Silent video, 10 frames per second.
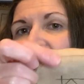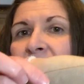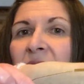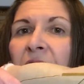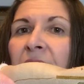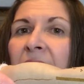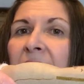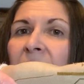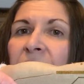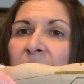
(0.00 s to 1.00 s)
from here
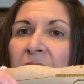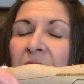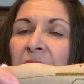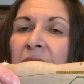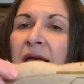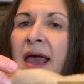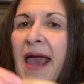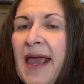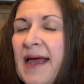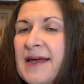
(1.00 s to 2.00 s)
and up from here.
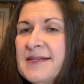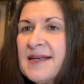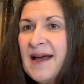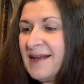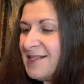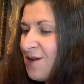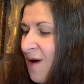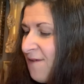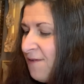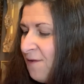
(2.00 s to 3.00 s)
And uh, so
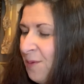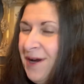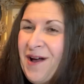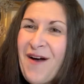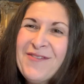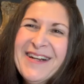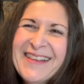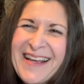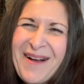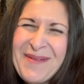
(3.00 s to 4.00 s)
I feel pretty
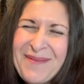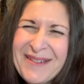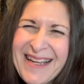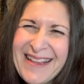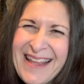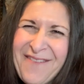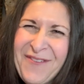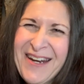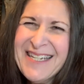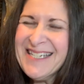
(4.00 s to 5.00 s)
confident that I'll be able to get that
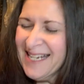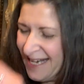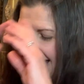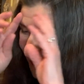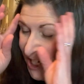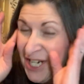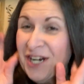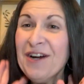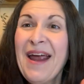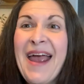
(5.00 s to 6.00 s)
finished next
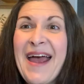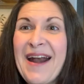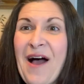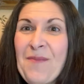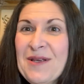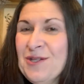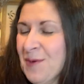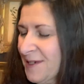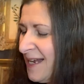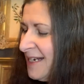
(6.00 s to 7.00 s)
year and I'll be super
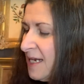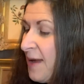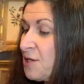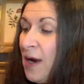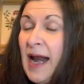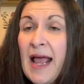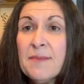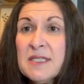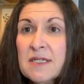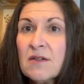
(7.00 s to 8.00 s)
excited to get back to it. And I
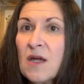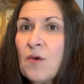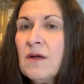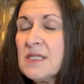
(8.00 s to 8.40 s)
am with,